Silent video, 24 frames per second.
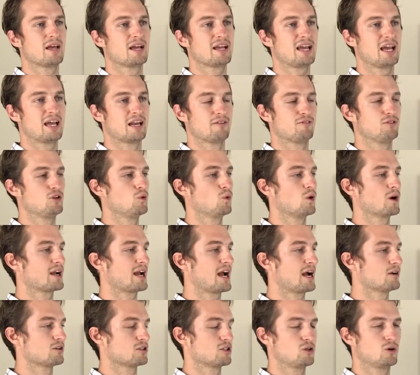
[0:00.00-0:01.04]
Again, if you work
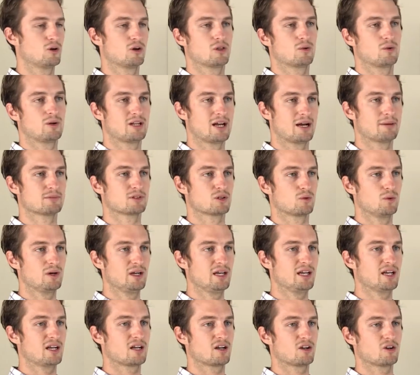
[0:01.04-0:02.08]
out 2 or 3 times a
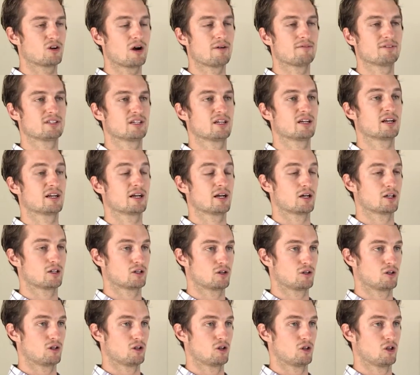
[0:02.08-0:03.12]
week, you're obviously going to
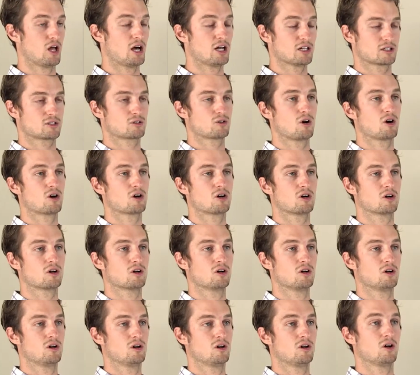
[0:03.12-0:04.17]
get a lot
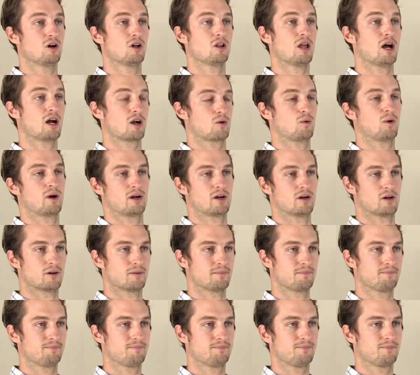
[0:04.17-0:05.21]
stronger, a lot quicker.
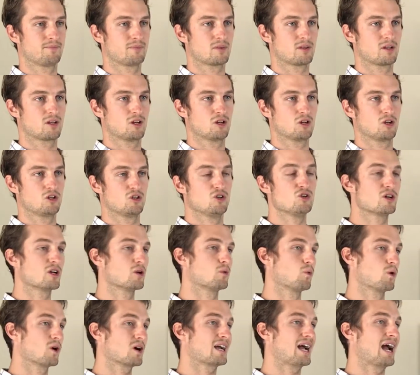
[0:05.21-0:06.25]
You
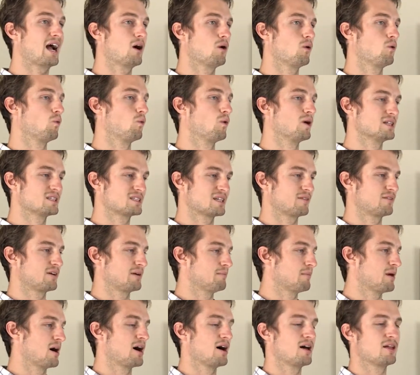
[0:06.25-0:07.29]
can work out once every
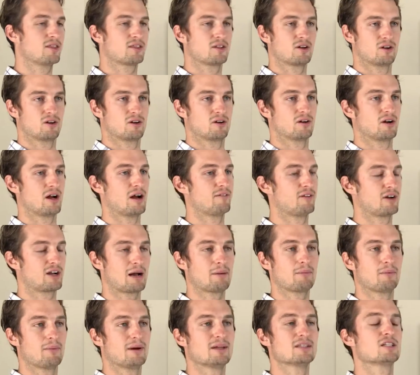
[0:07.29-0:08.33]
month or every
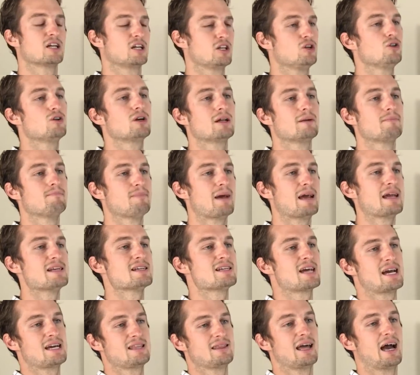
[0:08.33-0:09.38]
couple months, and you can
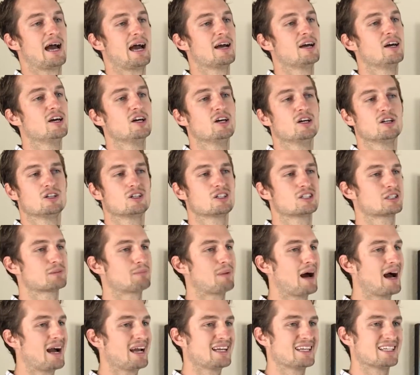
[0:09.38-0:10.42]
maintain that. Your
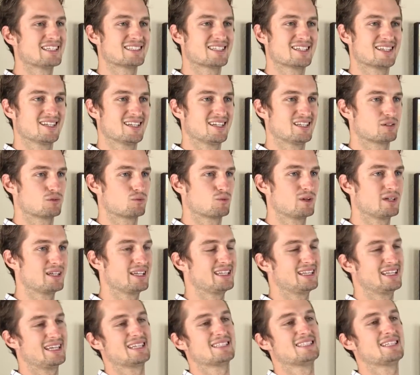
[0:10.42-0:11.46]
spine is
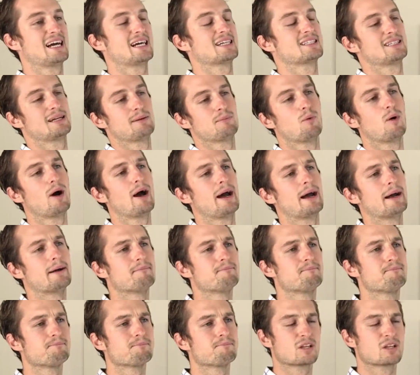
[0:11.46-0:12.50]
really the exact same way.
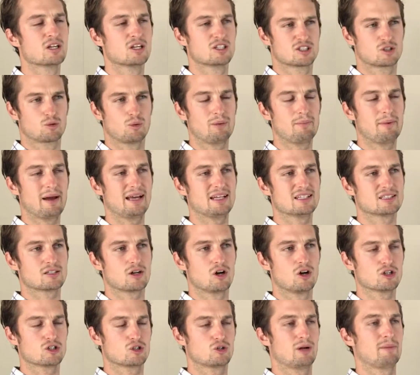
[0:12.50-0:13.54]
So we base
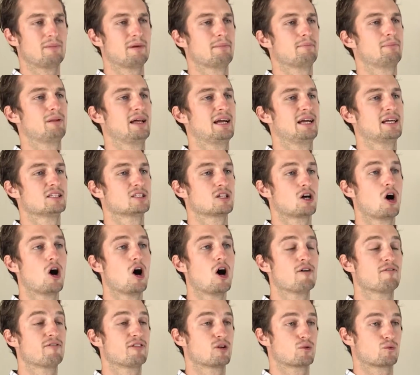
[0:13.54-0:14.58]
all treatment plans
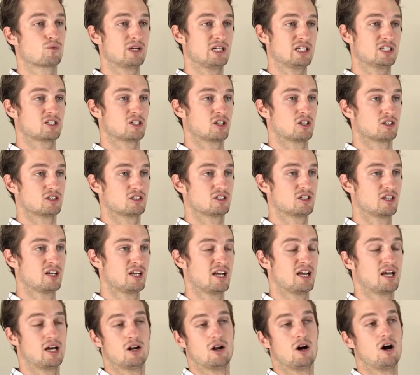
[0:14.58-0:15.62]
off the research
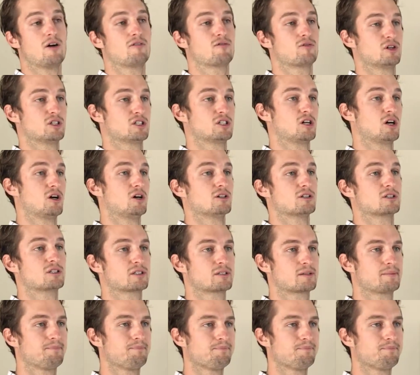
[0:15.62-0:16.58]
and off results.